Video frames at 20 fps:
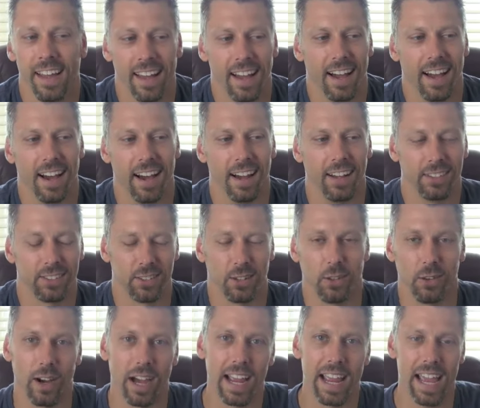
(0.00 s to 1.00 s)
Uh,
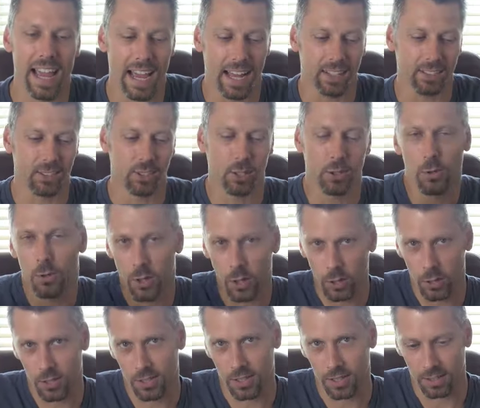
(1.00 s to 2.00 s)
so I had two
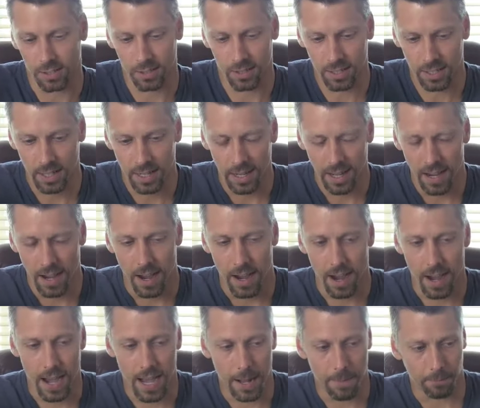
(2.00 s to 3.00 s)
nurses
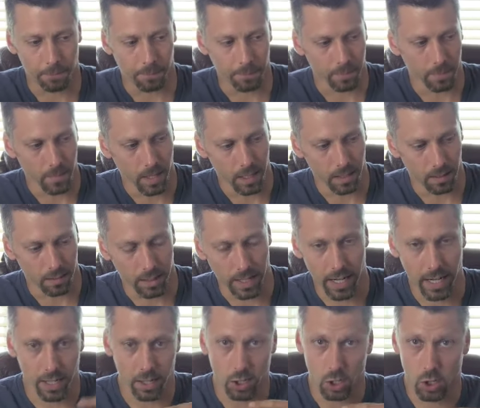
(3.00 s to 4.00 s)
um,
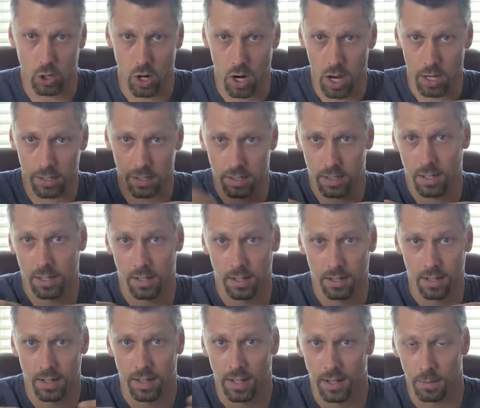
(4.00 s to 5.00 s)
laying across
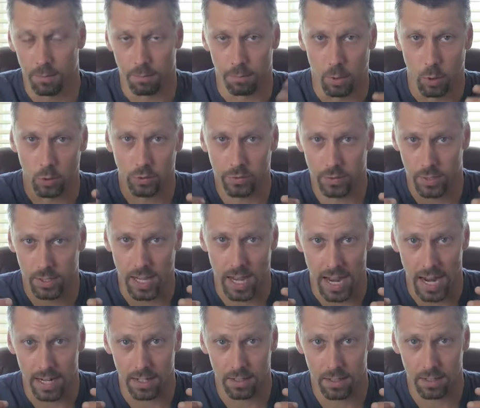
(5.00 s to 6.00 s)
both
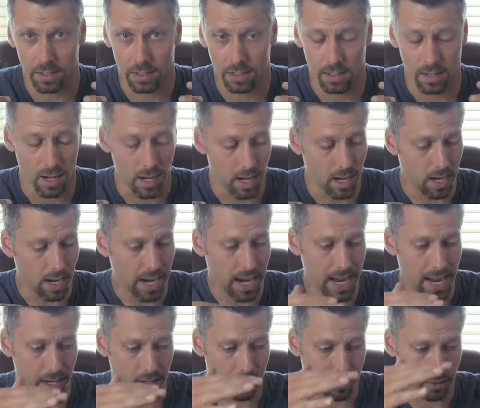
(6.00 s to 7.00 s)
sides. Uh, I
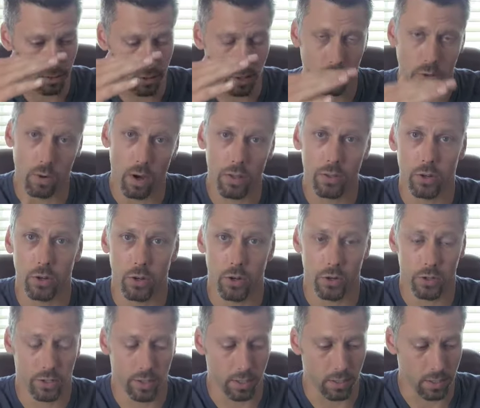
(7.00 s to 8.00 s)
had two other
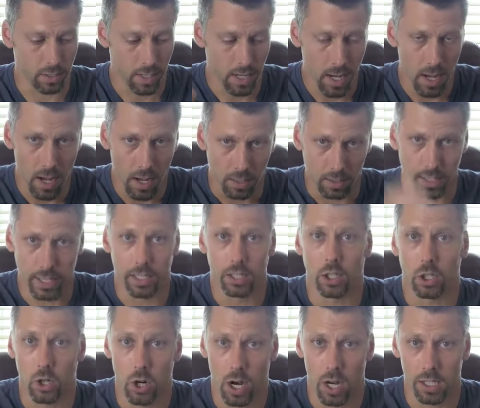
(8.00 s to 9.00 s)
nurses laying
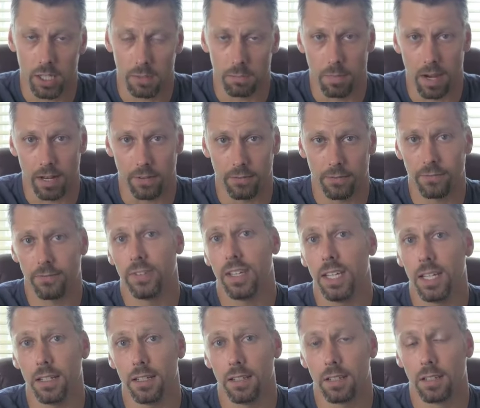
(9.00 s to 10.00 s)
across my
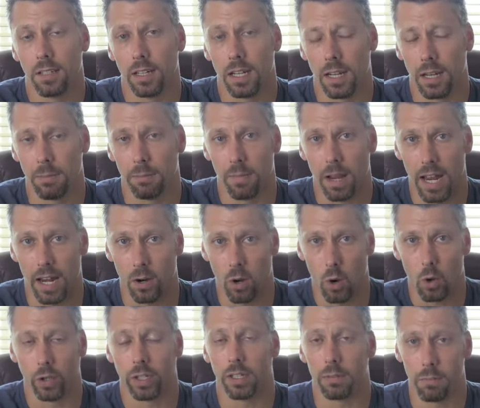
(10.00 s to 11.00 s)
feet and, and
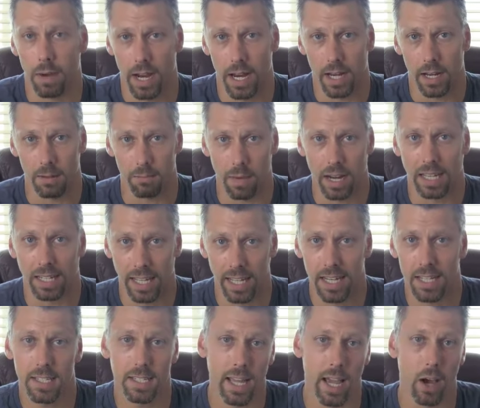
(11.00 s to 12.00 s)
holding my, my
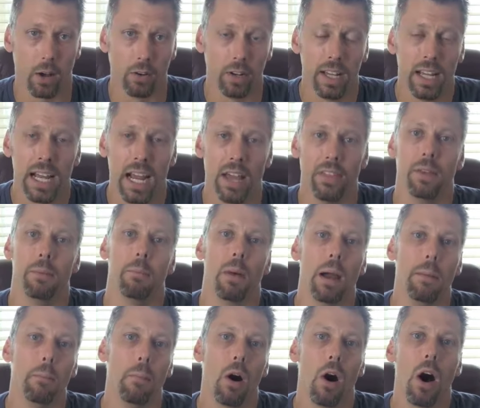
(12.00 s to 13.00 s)
legs down, and then
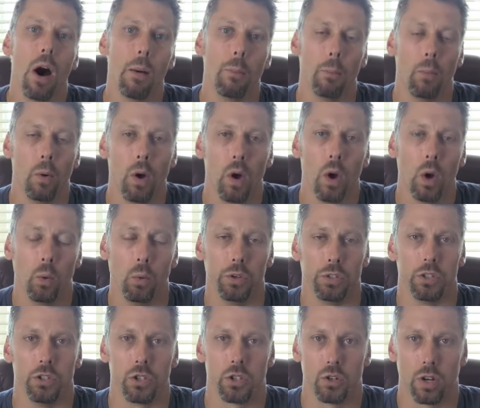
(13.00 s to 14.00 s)
my mom
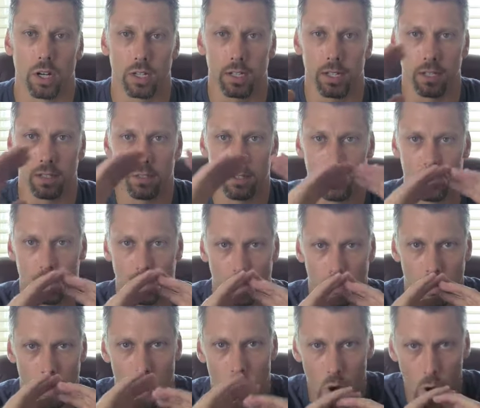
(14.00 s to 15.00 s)
was instructed
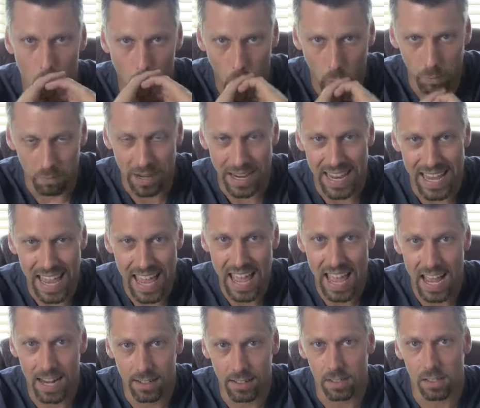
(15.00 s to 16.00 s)
to hold my
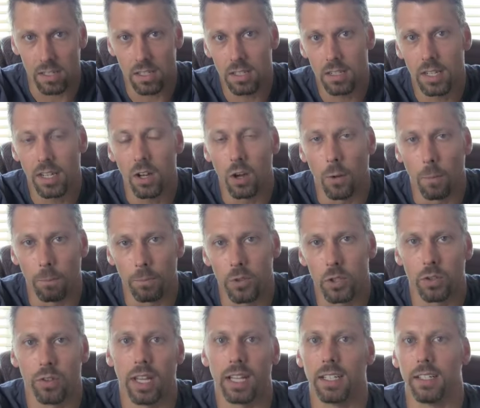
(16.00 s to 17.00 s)
head still
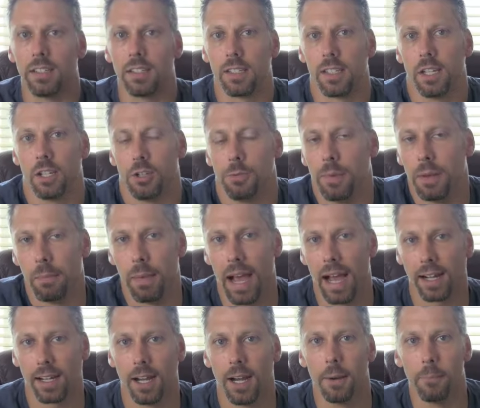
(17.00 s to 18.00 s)
so they could stitch me
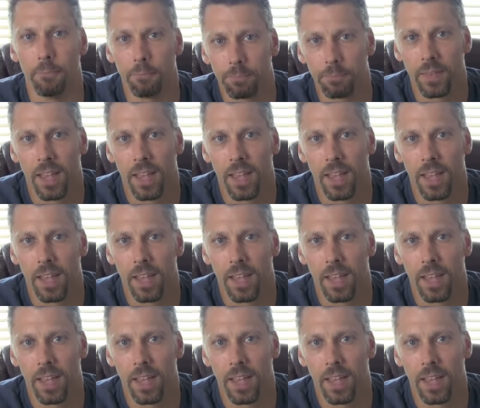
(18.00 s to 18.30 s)
back up.